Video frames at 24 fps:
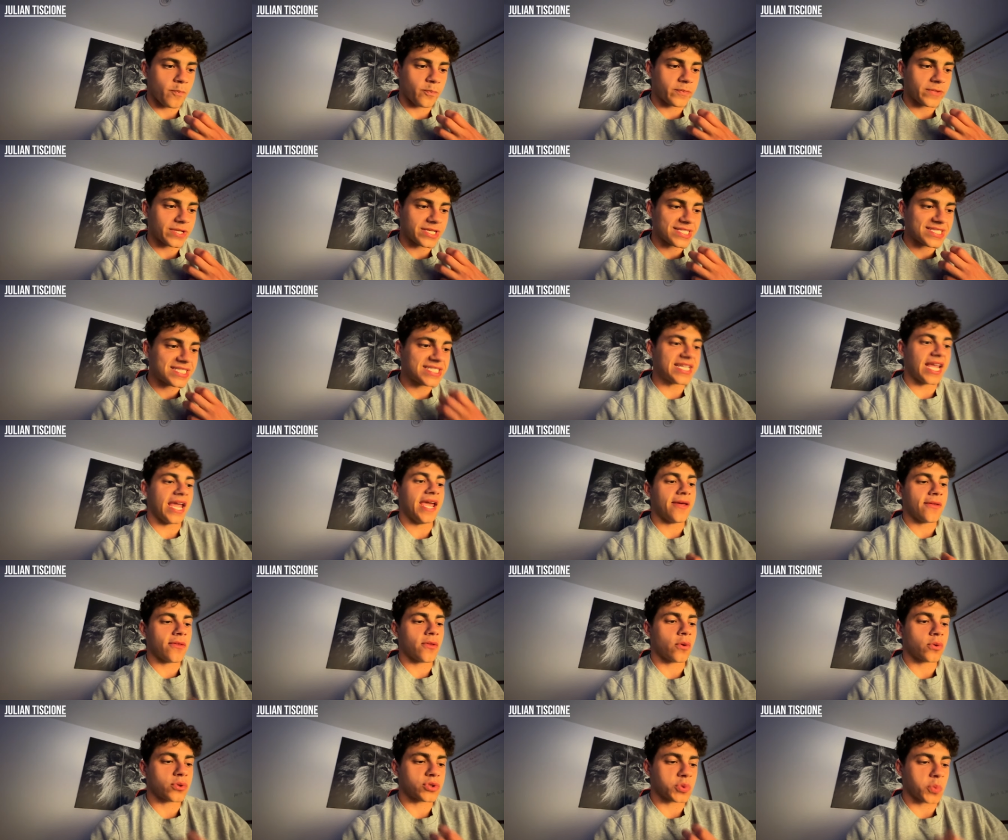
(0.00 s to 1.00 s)
say
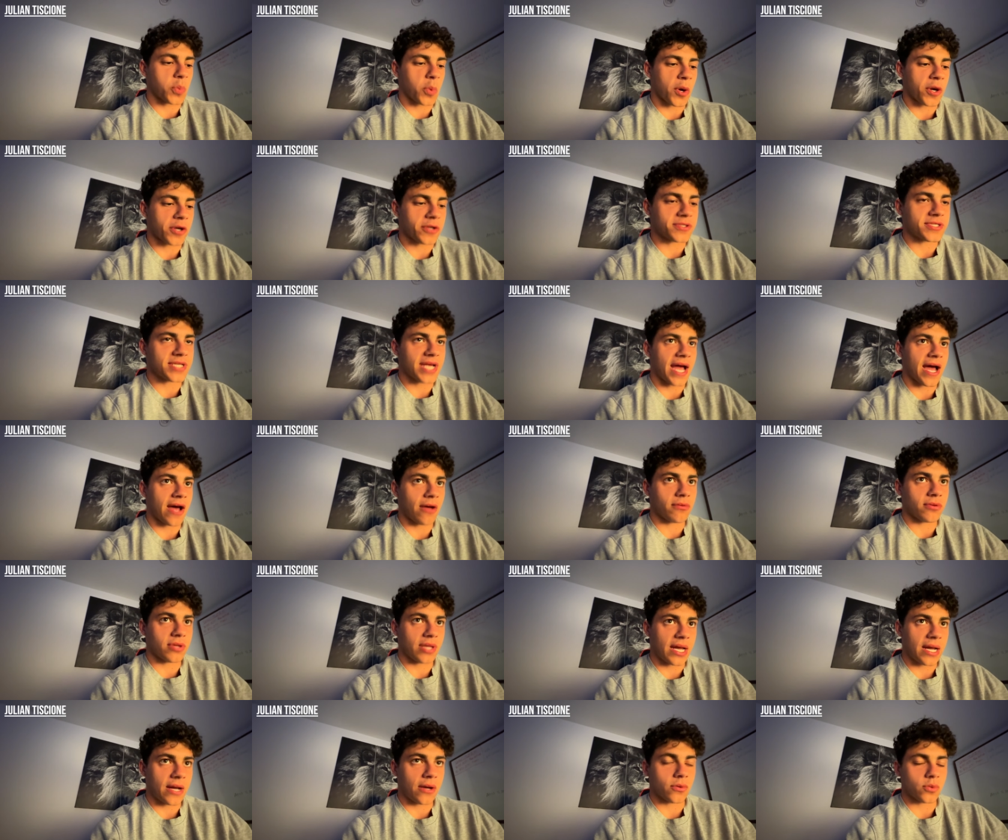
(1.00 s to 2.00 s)
those words out
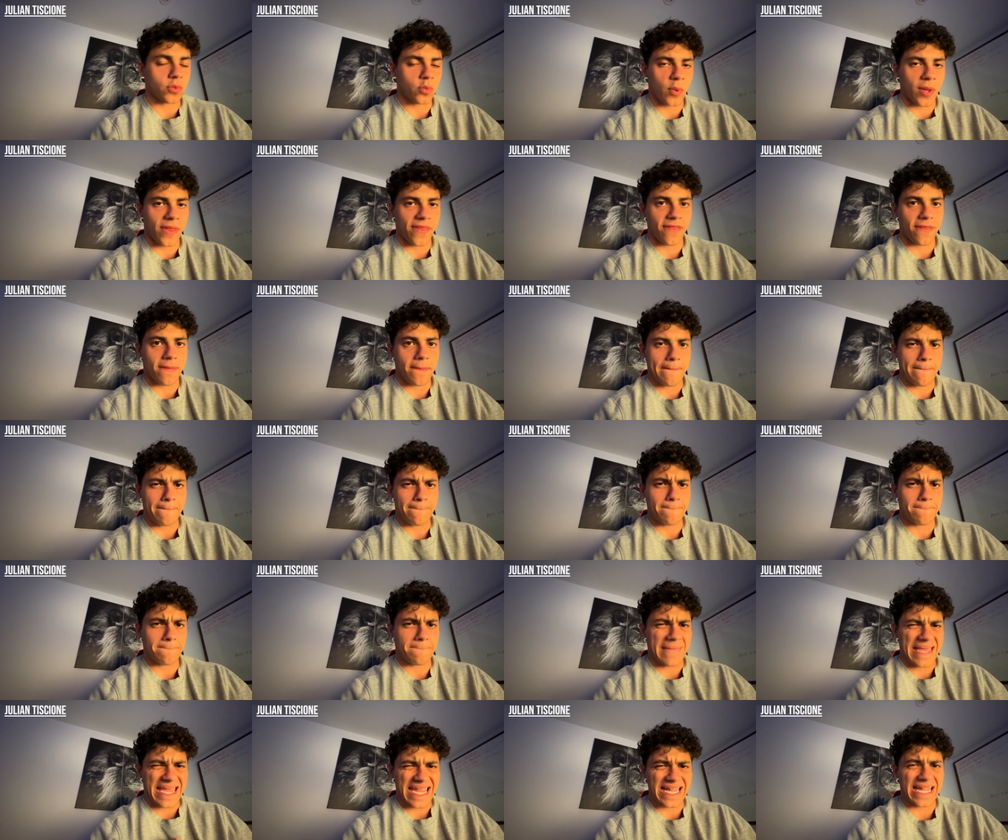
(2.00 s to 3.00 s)
loud with
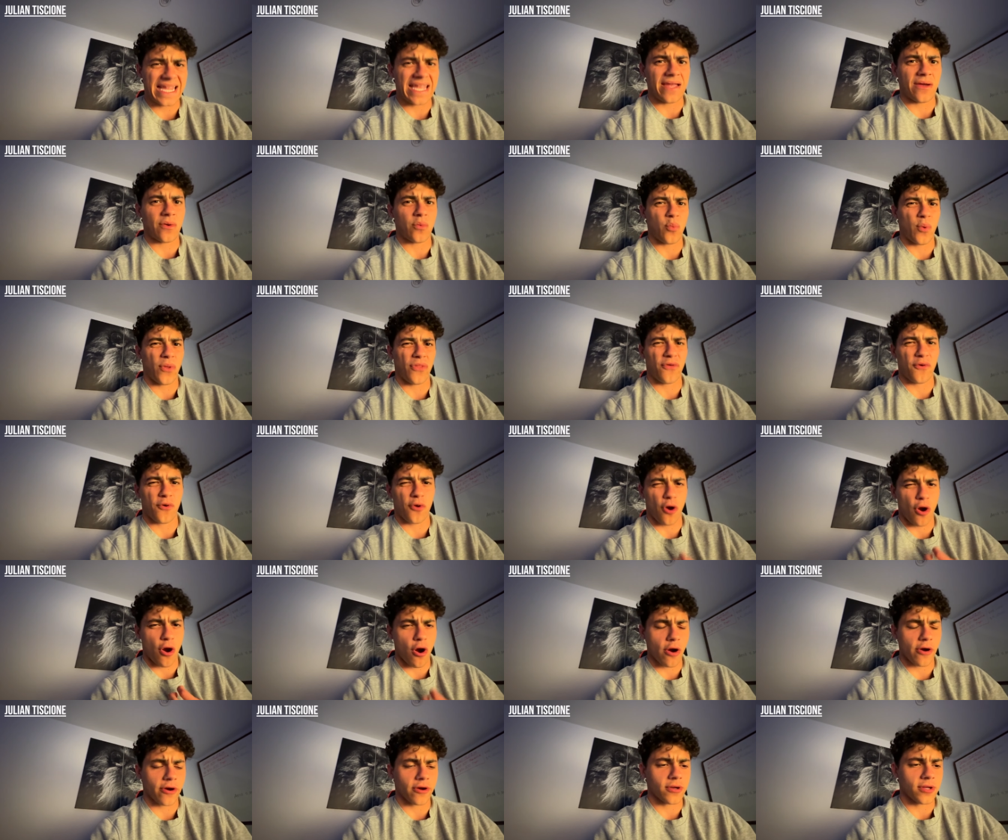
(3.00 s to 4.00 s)
meaning, with your
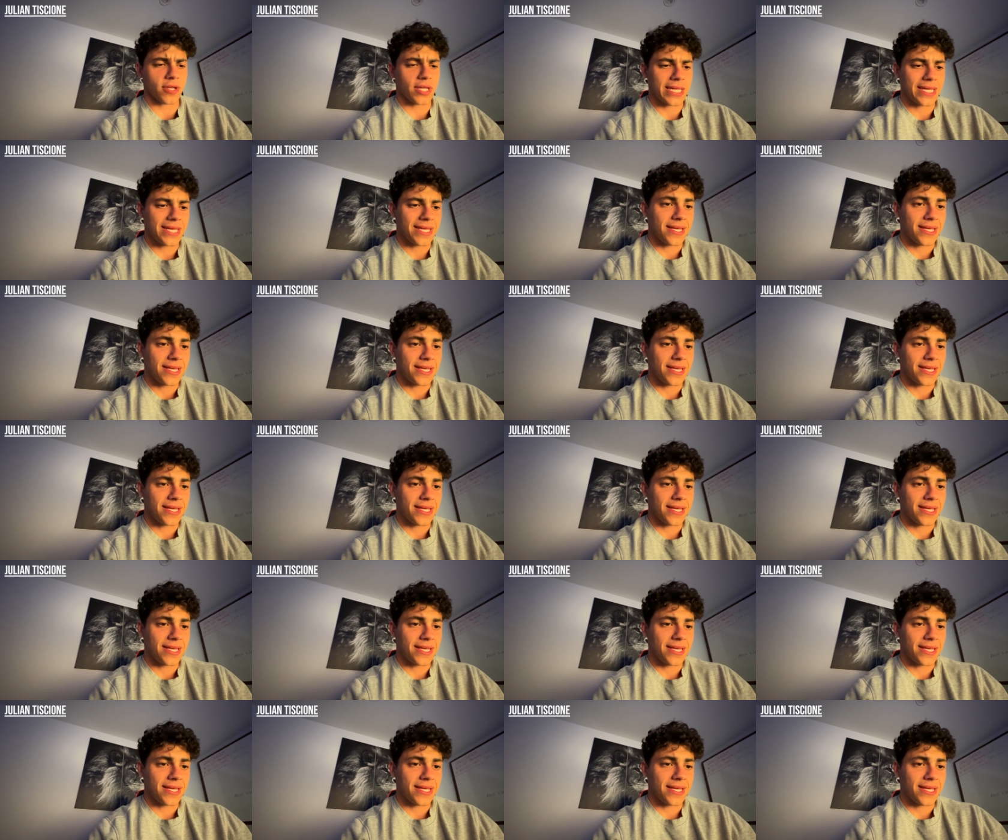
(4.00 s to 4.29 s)
heart.